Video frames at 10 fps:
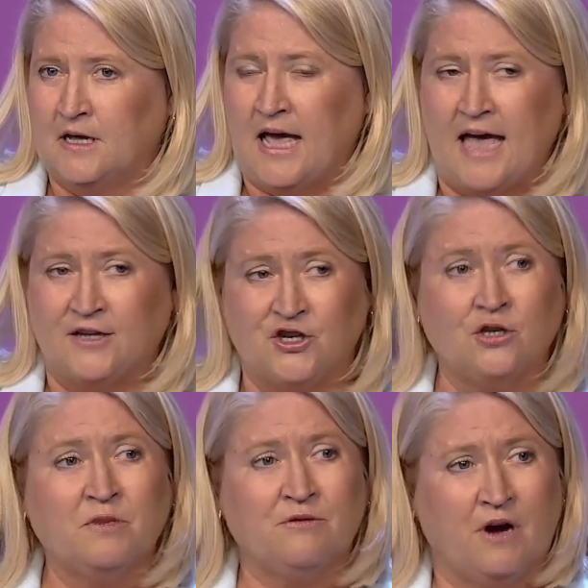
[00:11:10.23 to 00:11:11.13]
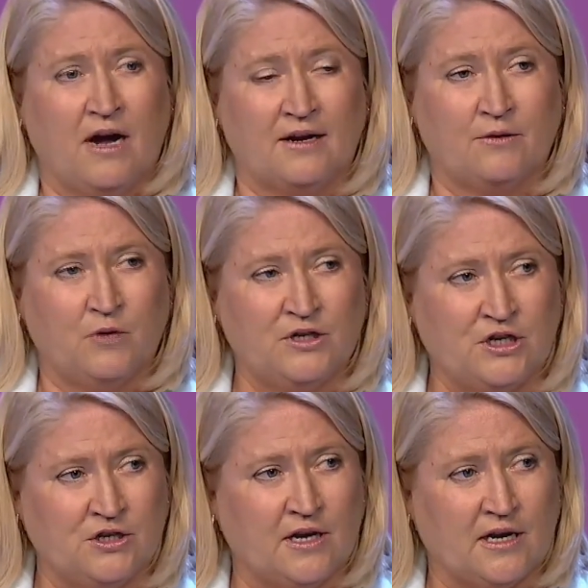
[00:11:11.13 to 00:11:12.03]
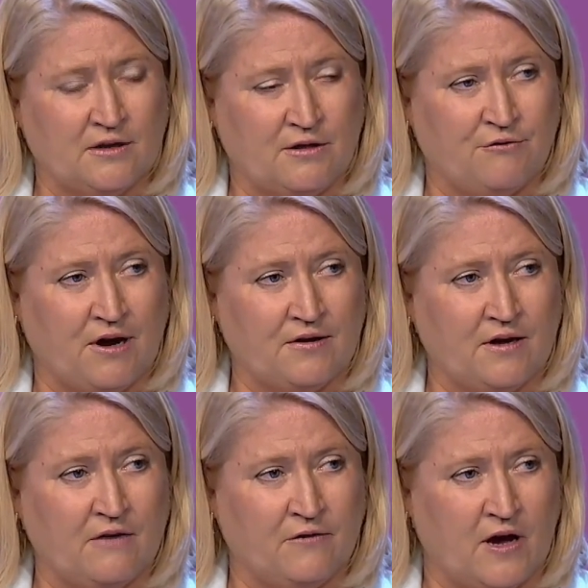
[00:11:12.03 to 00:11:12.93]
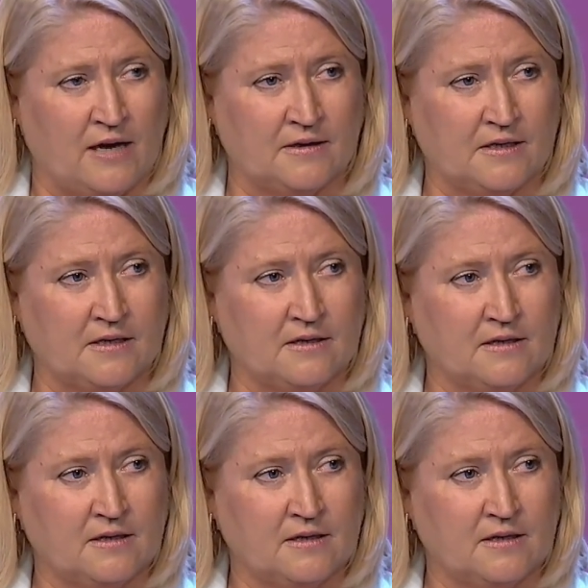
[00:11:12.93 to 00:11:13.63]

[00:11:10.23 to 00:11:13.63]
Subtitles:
And she'll be right when she's not under threat of violence.